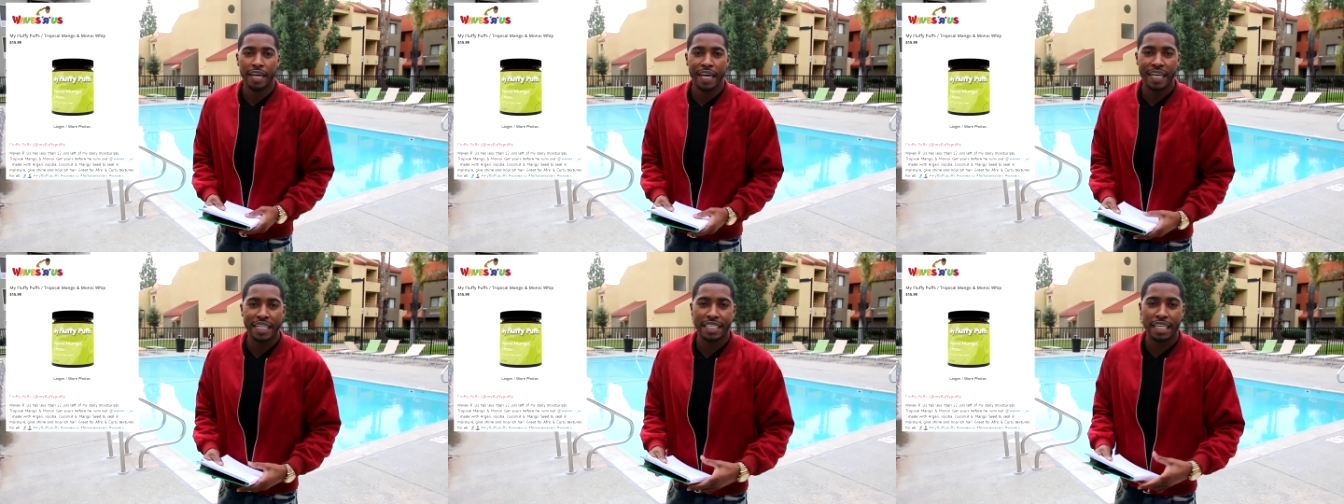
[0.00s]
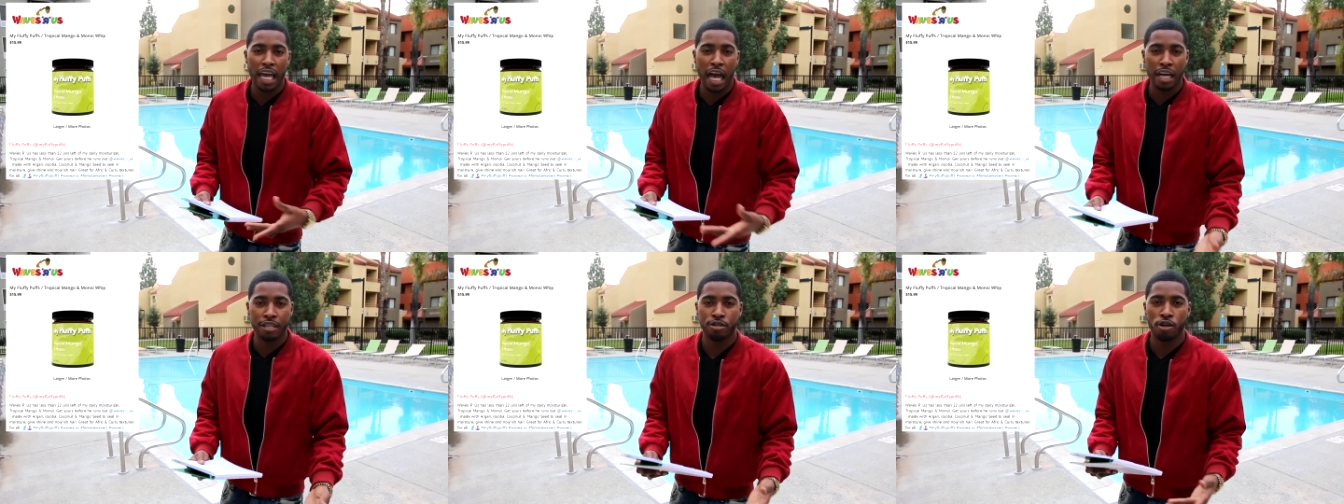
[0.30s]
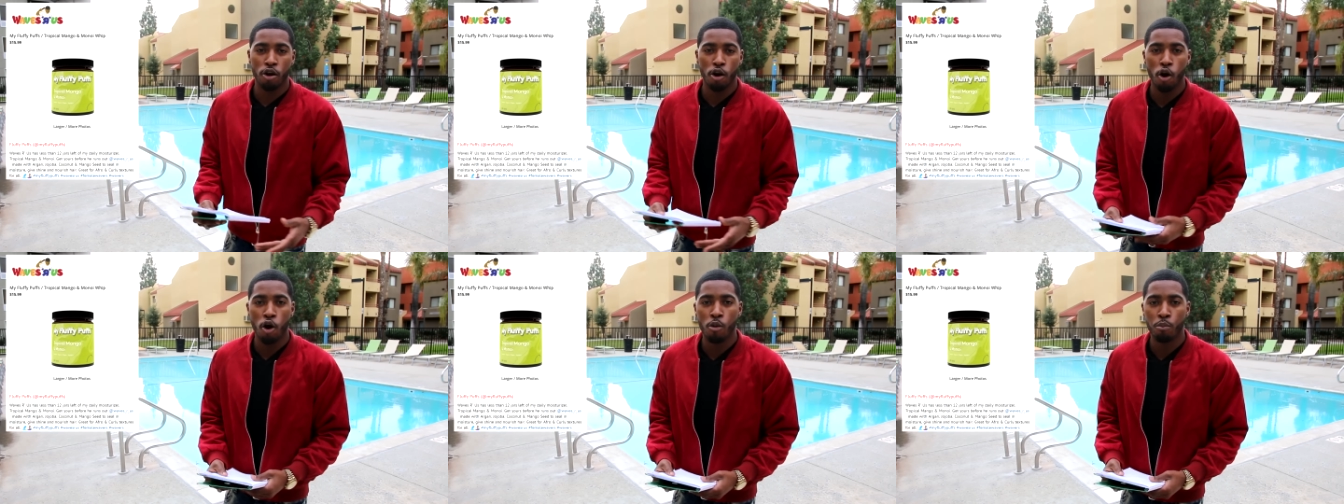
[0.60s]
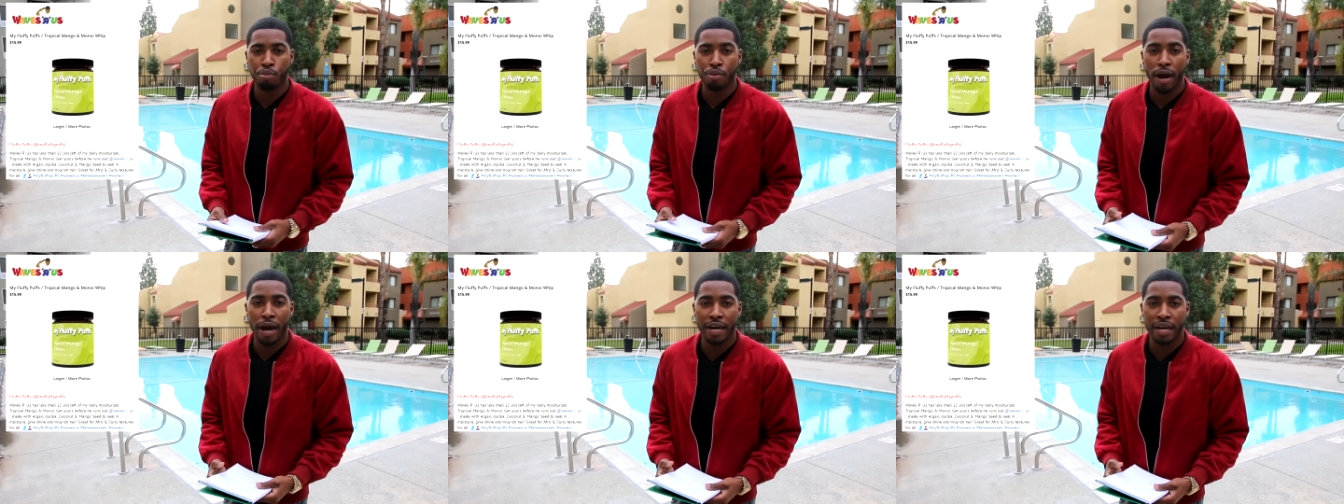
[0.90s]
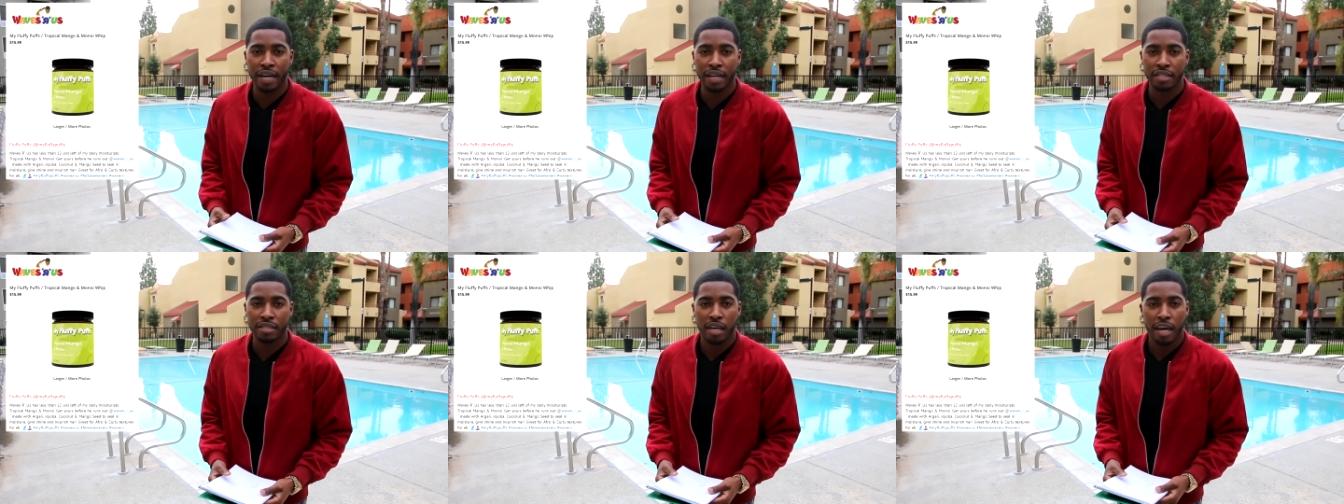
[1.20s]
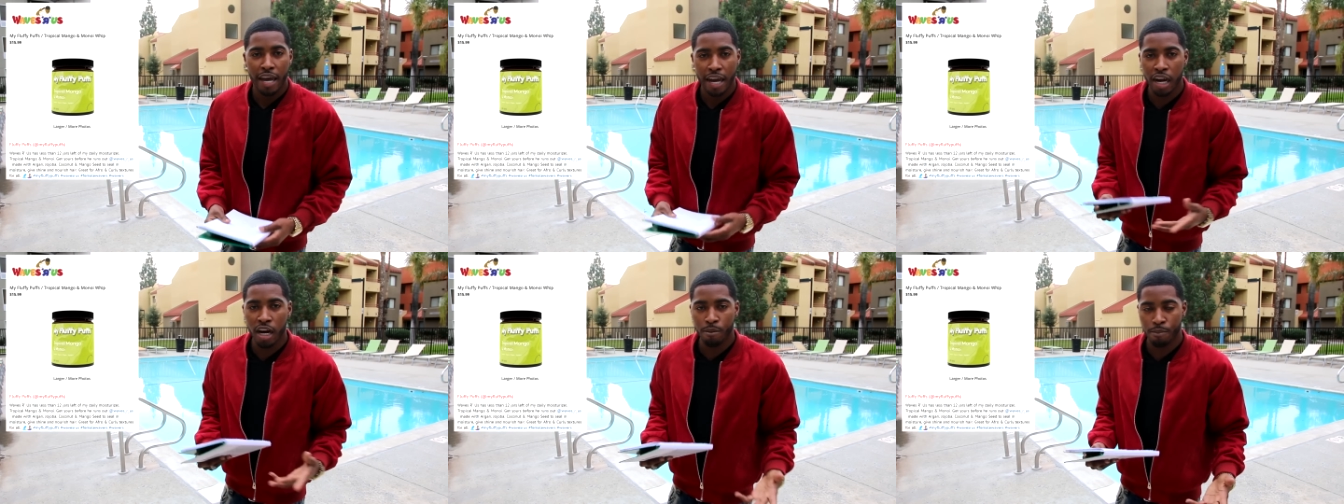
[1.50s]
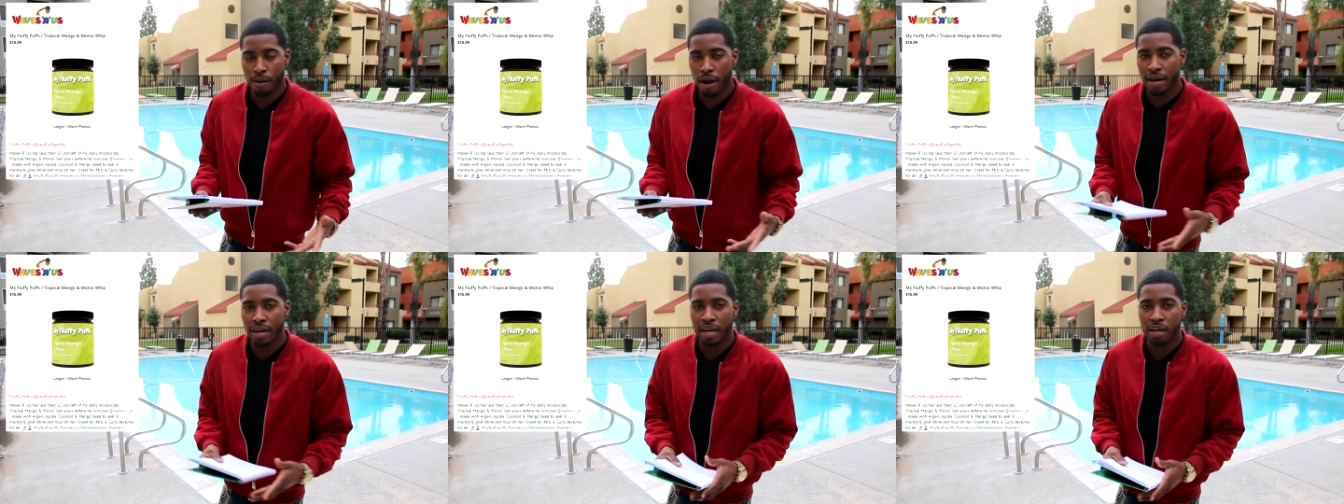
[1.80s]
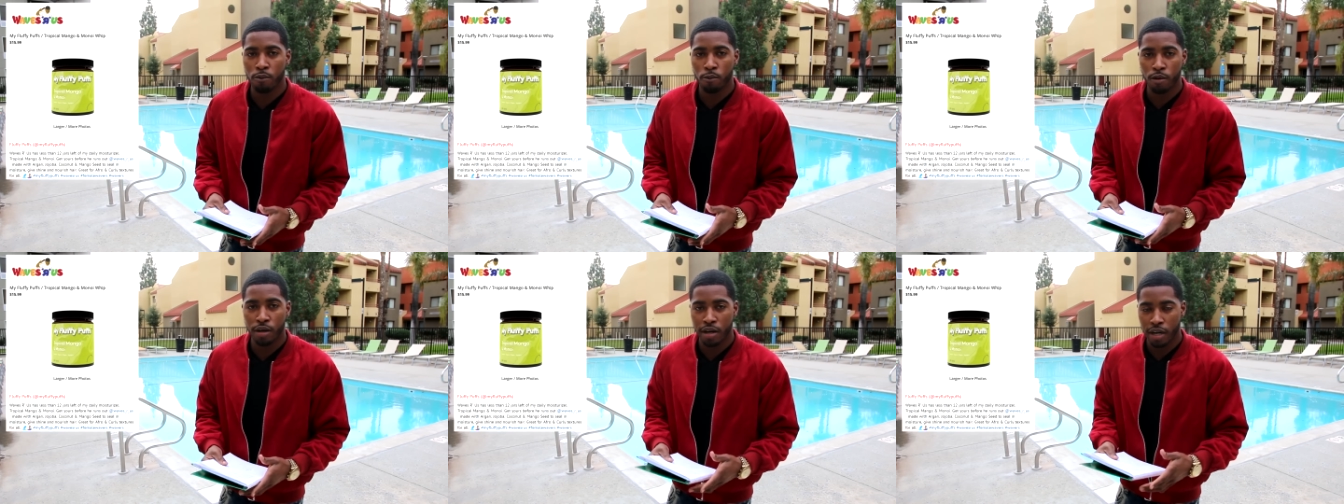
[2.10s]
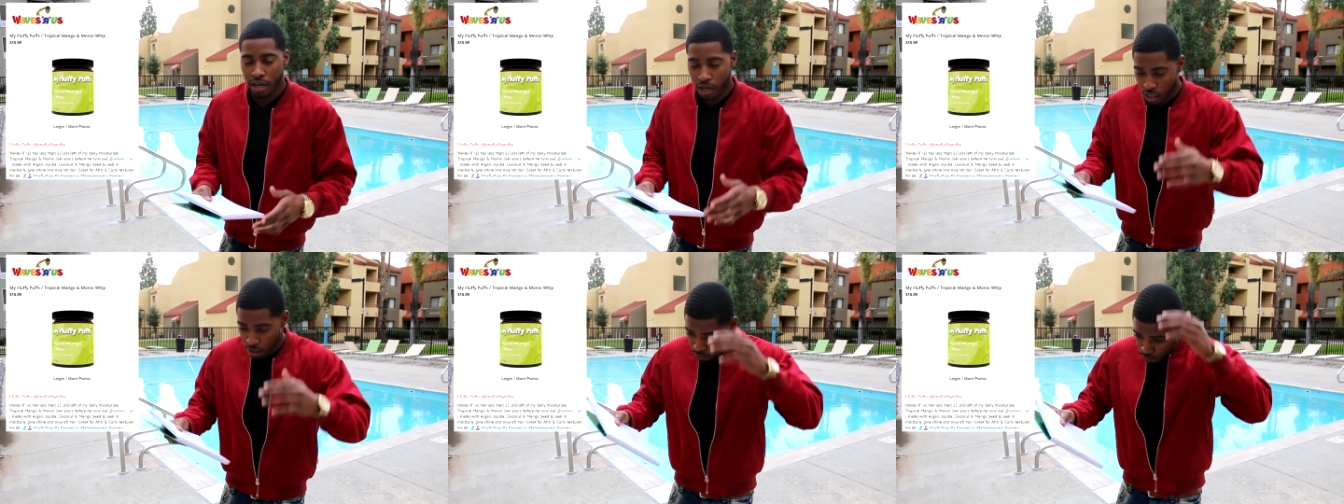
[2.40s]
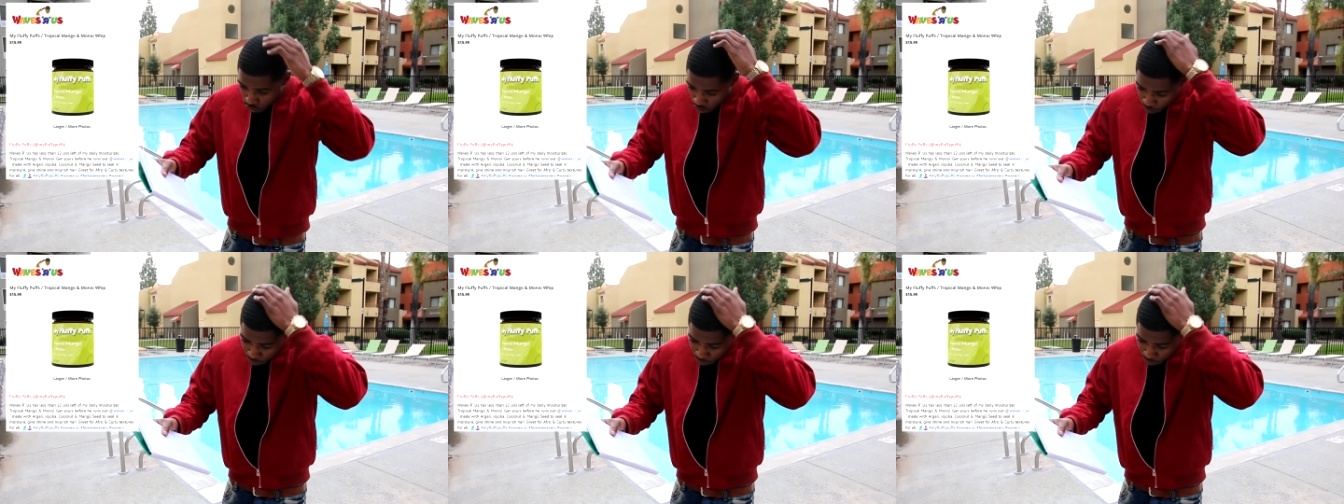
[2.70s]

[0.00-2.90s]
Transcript: And she has her own product, hair product, where, um, you